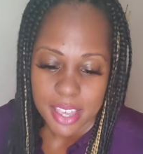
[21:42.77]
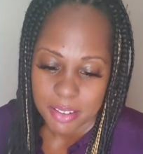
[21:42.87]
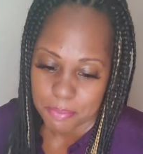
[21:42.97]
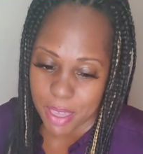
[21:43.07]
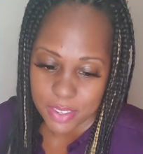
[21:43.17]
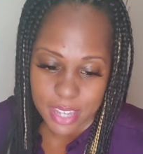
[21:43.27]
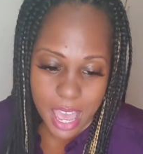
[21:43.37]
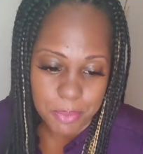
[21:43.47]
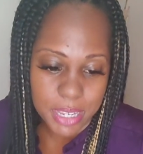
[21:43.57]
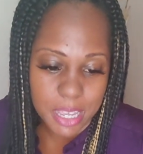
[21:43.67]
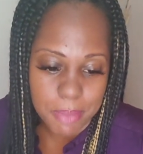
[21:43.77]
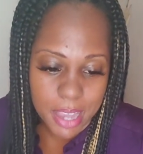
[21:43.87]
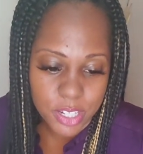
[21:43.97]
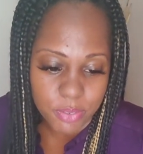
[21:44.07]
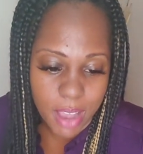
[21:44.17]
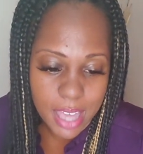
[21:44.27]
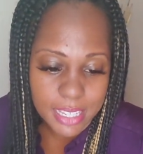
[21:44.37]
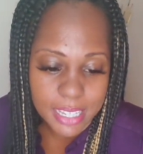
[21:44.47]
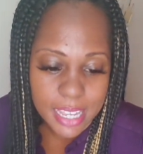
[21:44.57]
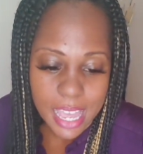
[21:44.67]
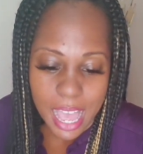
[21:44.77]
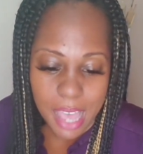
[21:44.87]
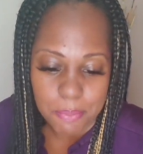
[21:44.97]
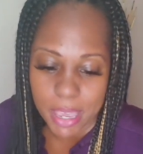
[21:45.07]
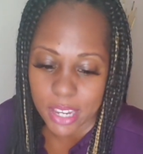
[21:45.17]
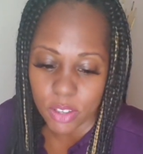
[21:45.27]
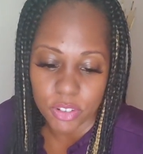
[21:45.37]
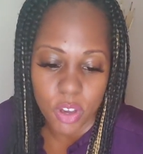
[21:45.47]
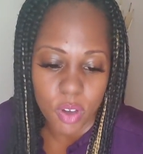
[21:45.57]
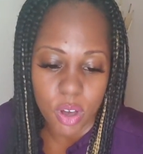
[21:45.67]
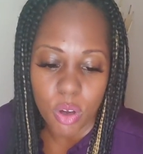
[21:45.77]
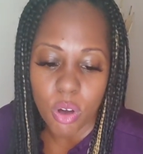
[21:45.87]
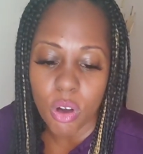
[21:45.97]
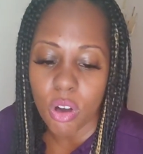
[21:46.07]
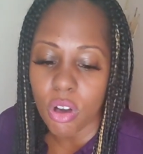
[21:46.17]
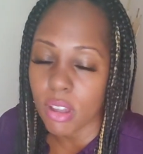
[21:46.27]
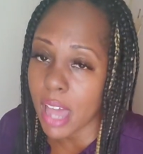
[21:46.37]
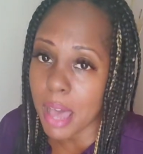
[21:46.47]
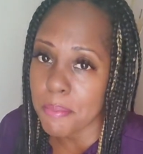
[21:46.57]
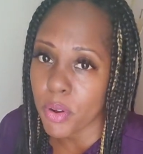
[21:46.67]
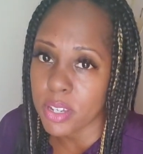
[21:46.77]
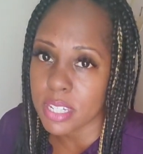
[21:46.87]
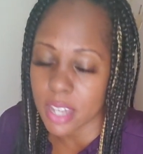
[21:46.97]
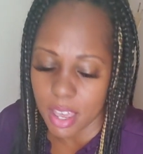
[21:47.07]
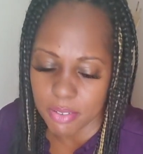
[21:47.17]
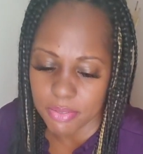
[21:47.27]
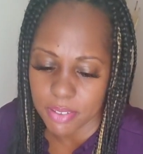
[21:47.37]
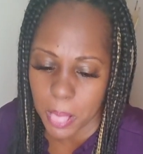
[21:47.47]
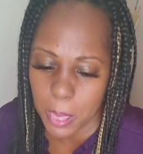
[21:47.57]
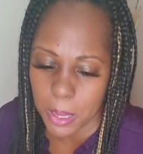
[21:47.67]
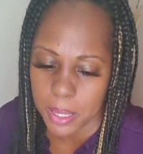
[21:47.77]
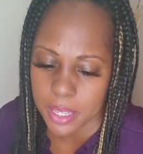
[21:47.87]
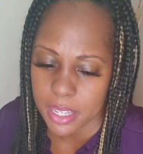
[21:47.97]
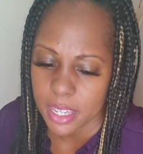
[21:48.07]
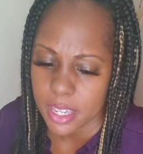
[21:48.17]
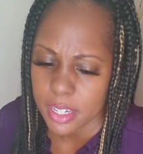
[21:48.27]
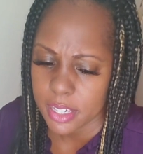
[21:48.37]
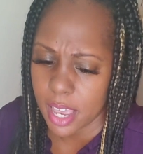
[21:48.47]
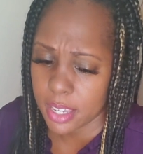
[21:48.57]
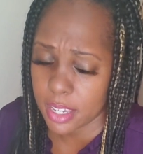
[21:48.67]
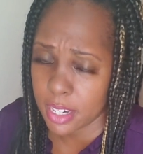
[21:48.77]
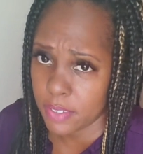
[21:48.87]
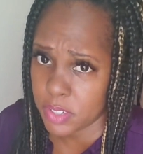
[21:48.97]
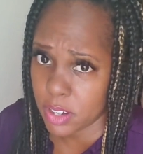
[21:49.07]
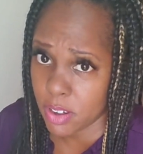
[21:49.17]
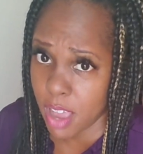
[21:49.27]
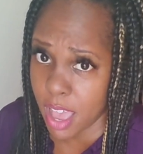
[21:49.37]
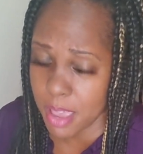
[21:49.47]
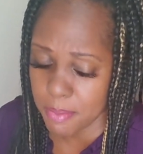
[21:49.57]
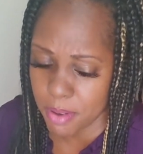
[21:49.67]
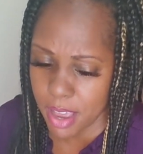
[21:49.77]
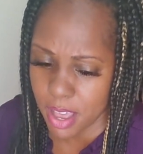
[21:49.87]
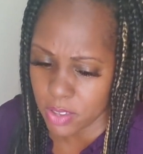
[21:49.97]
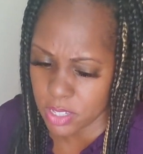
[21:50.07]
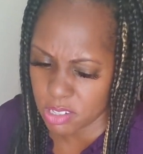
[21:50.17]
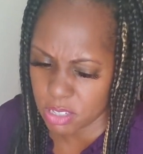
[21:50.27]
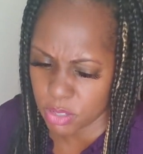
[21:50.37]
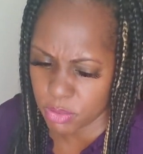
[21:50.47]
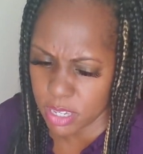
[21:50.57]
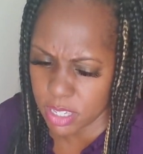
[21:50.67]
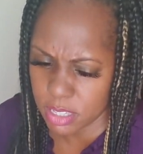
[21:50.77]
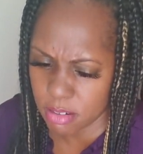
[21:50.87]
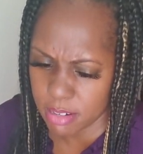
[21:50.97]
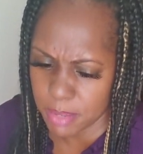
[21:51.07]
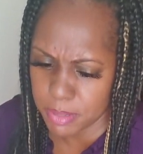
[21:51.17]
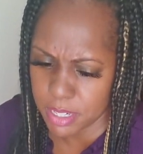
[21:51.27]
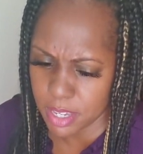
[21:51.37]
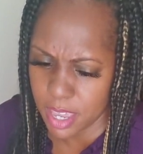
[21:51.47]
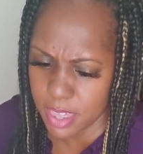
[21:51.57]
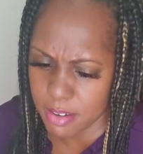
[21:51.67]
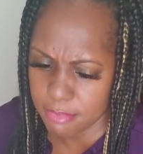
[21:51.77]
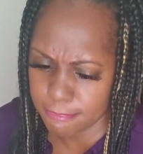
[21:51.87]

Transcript: By the time we get back to Raleigh, I bet he'll know a whole lot more stuff. Jackie lifted her eyebrows and squeezed her lips together.